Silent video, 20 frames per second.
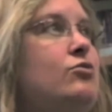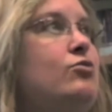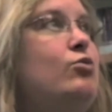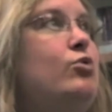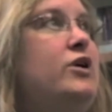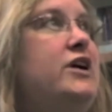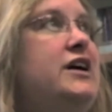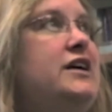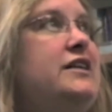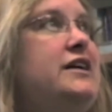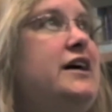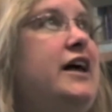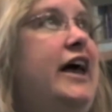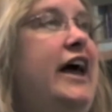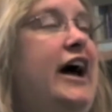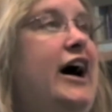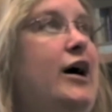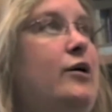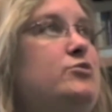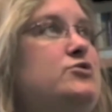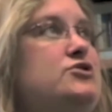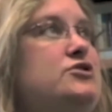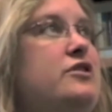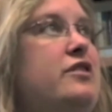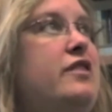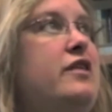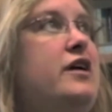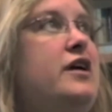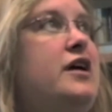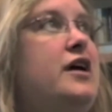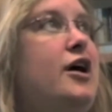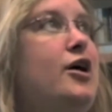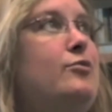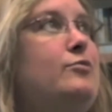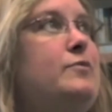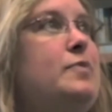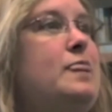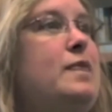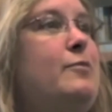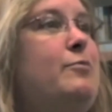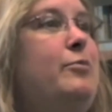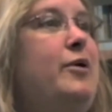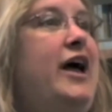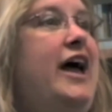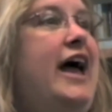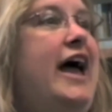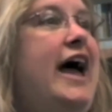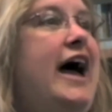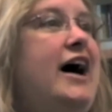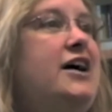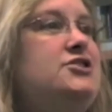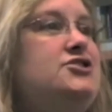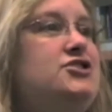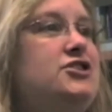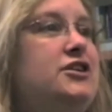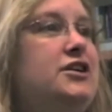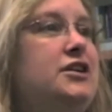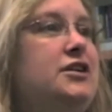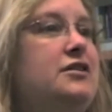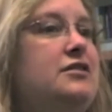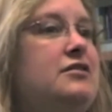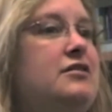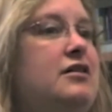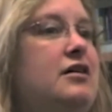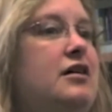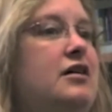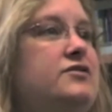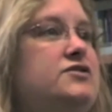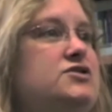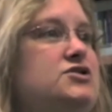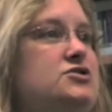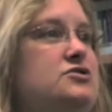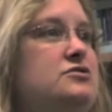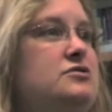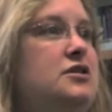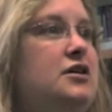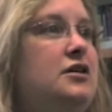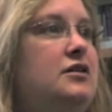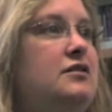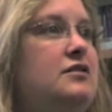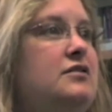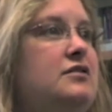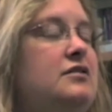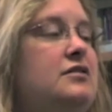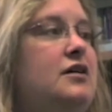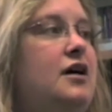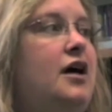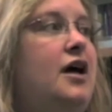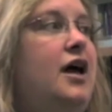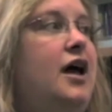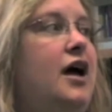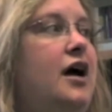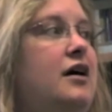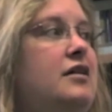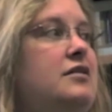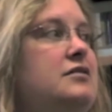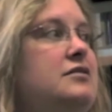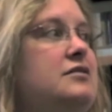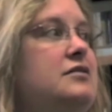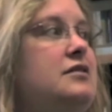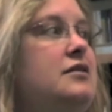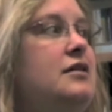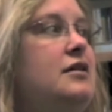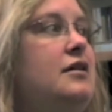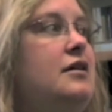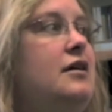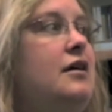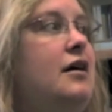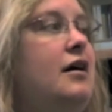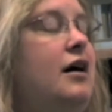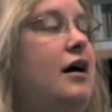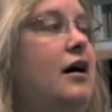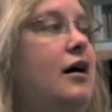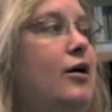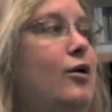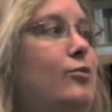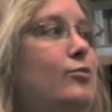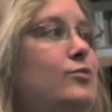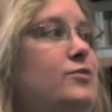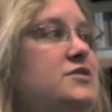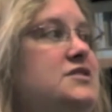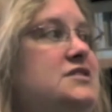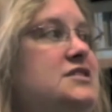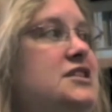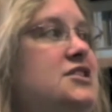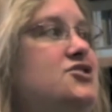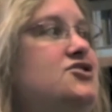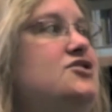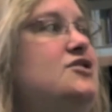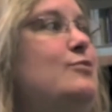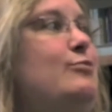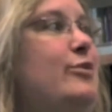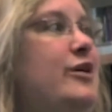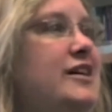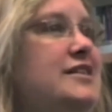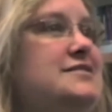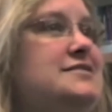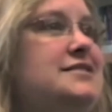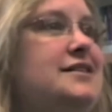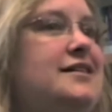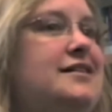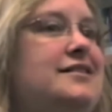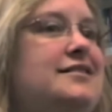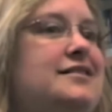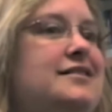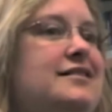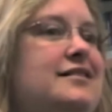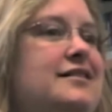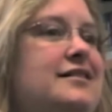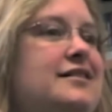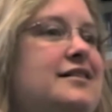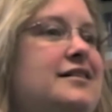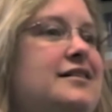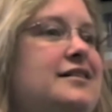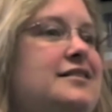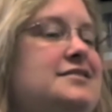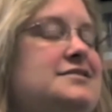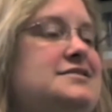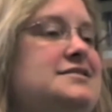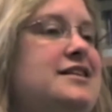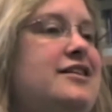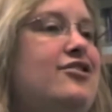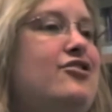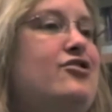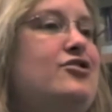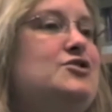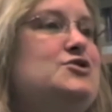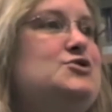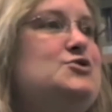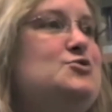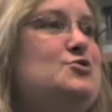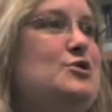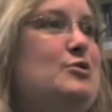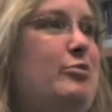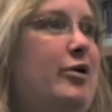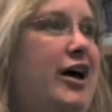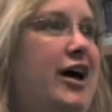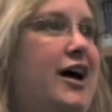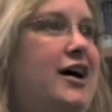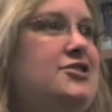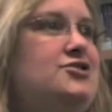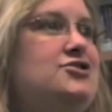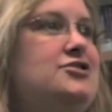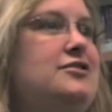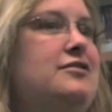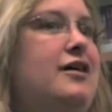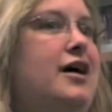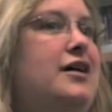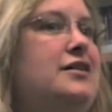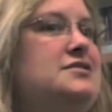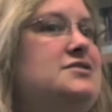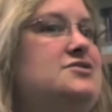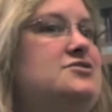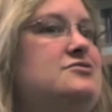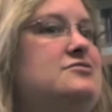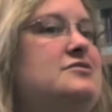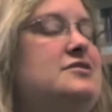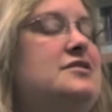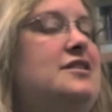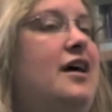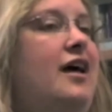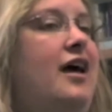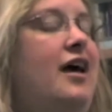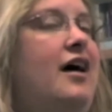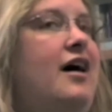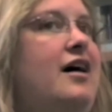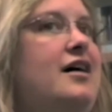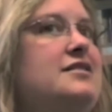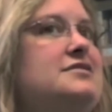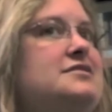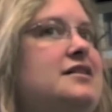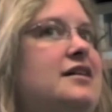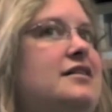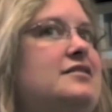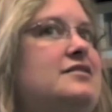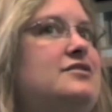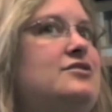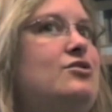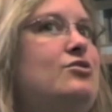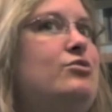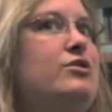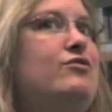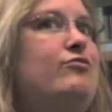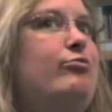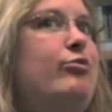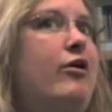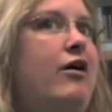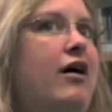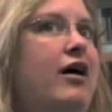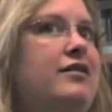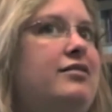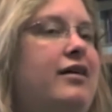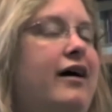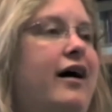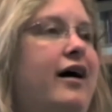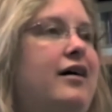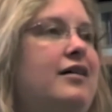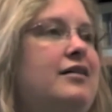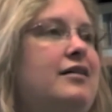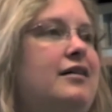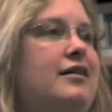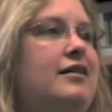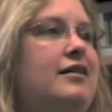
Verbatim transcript: really capture the, um, the passion of students and um, teach the basic skills through a passion that a student has. And so we brought that